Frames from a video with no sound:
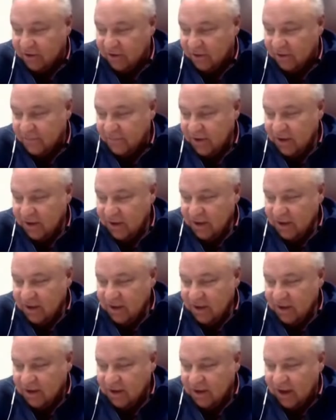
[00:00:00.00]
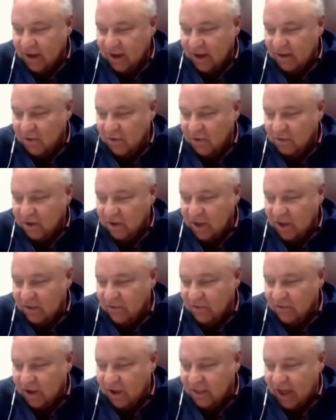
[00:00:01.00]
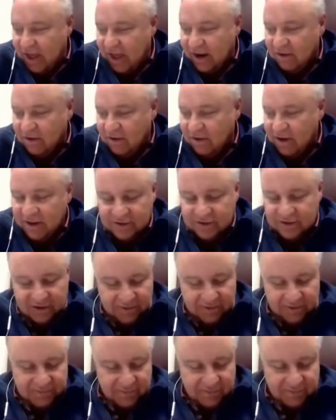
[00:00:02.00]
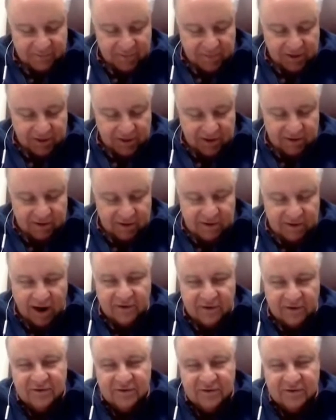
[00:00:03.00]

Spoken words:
So, and I will give a lot of credit to Dr.